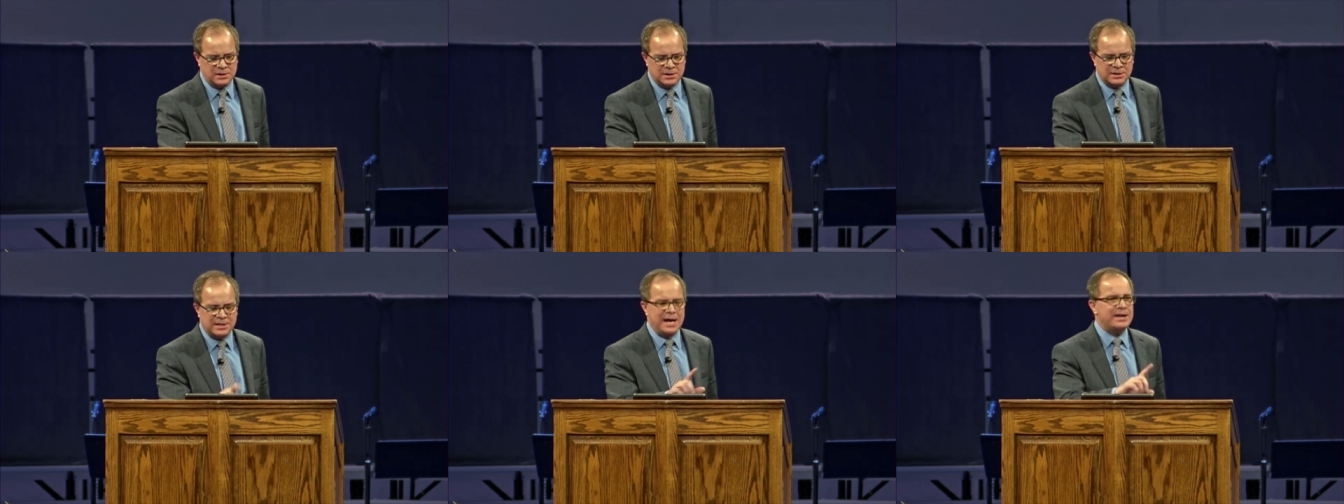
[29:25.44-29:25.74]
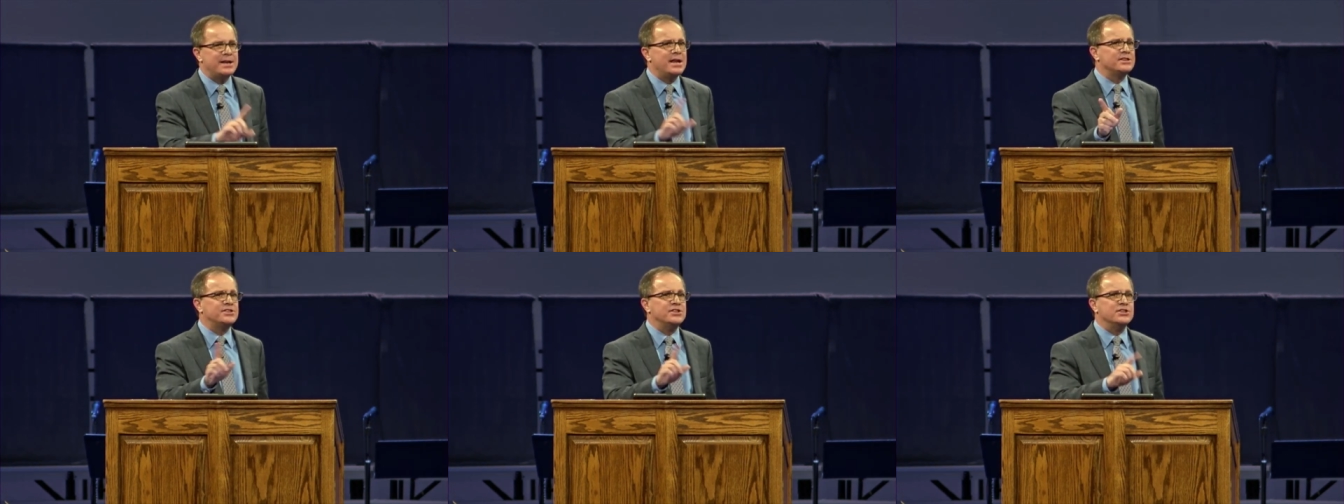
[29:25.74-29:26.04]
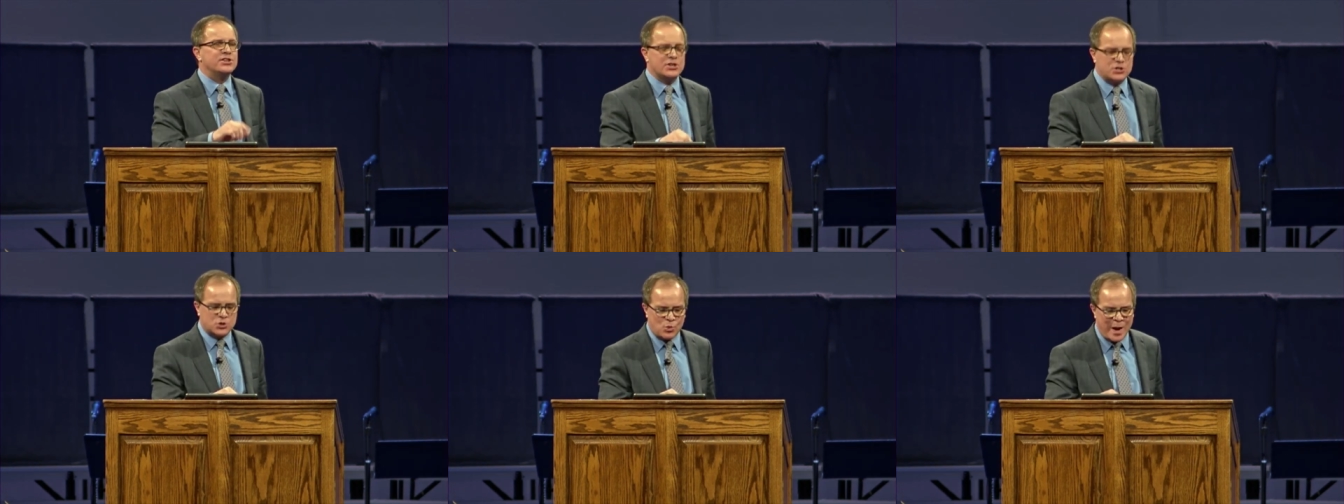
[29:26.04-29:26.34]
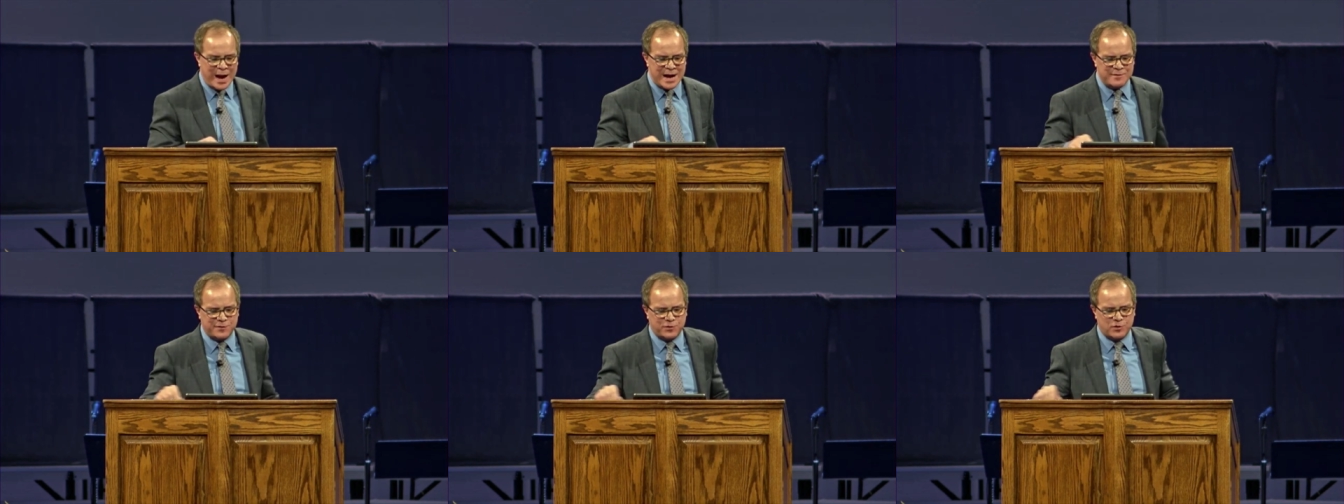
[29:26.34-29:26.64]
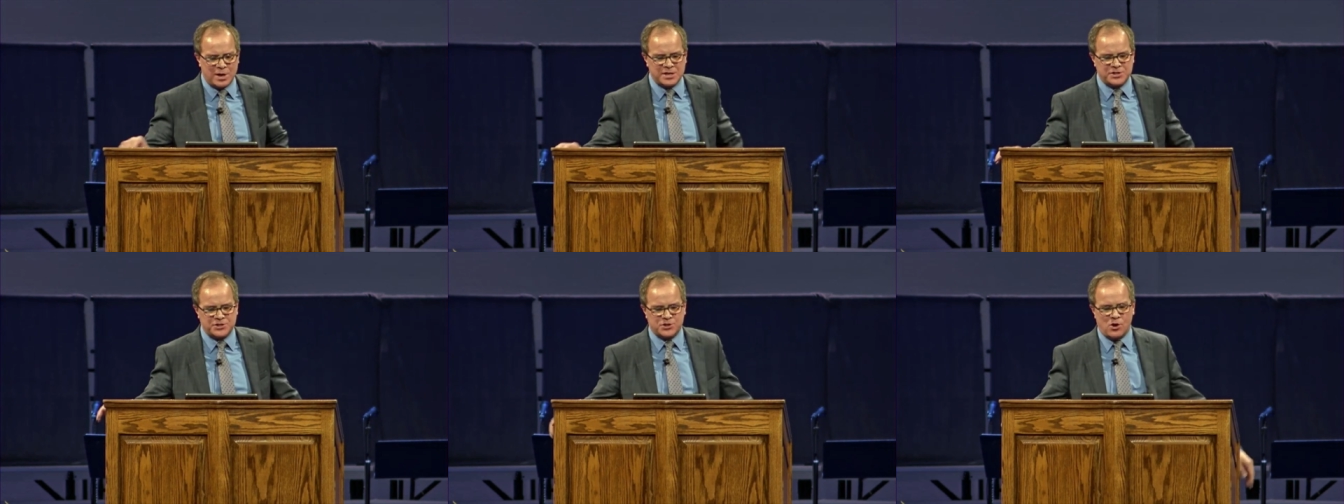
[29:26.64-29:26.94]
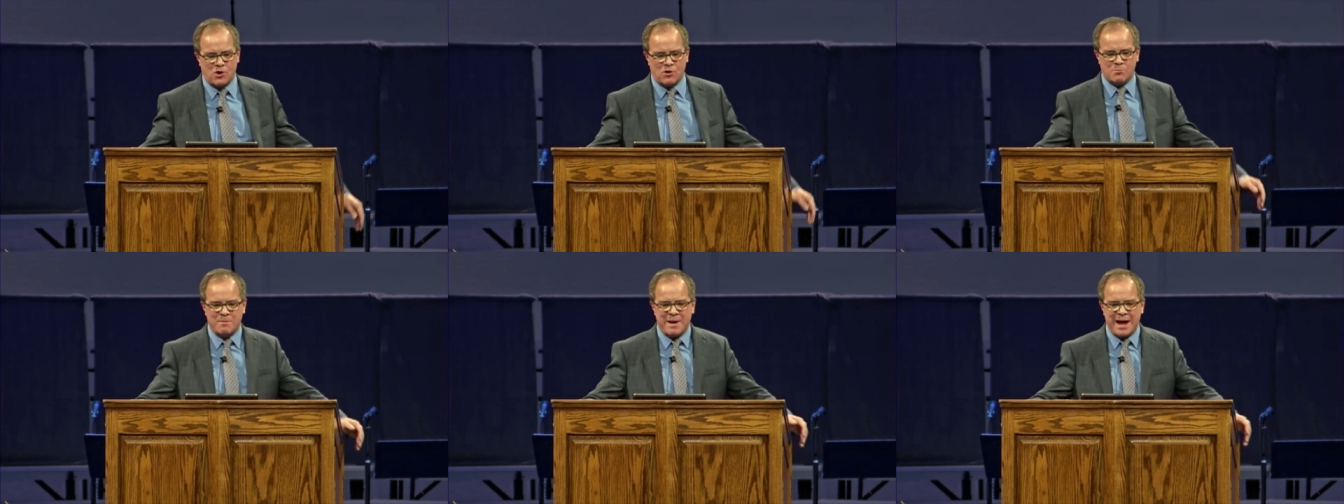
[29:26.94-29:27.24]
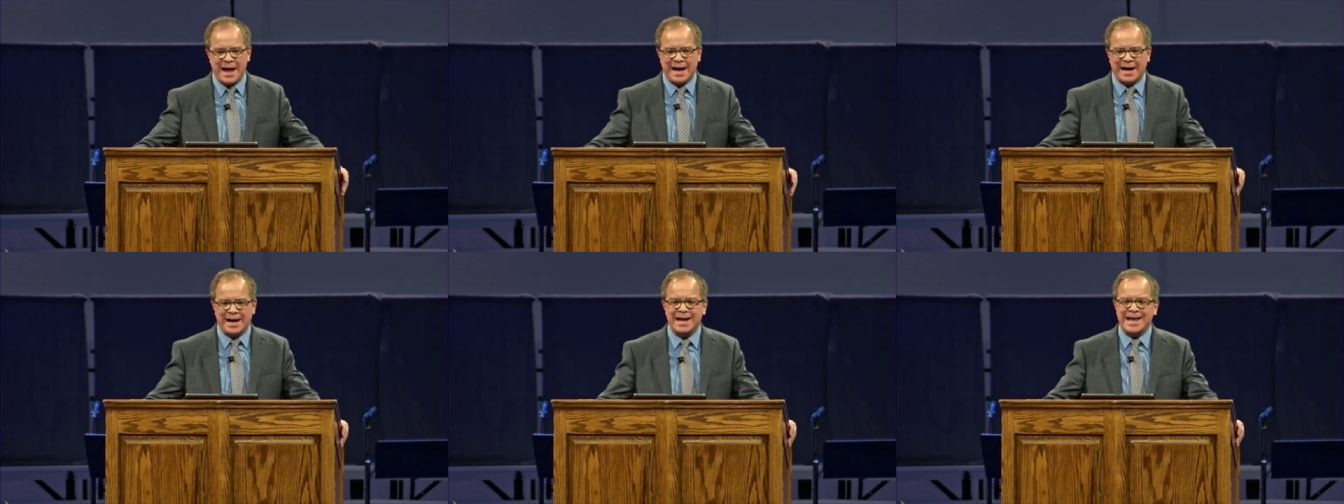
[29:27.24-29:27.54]
God doesn't just wait for us to
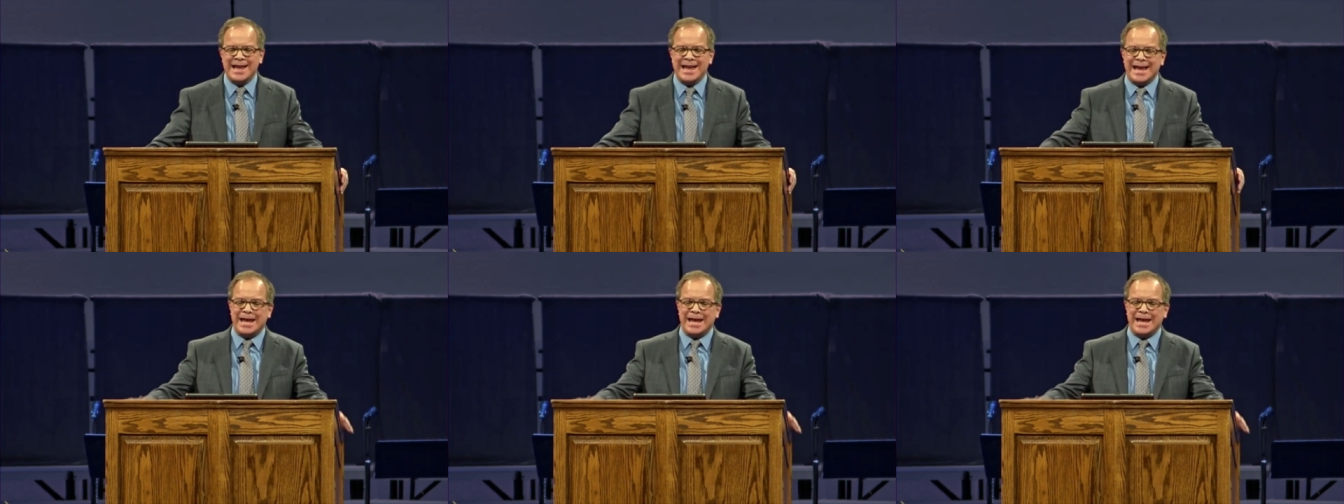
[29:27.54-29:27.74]
obey,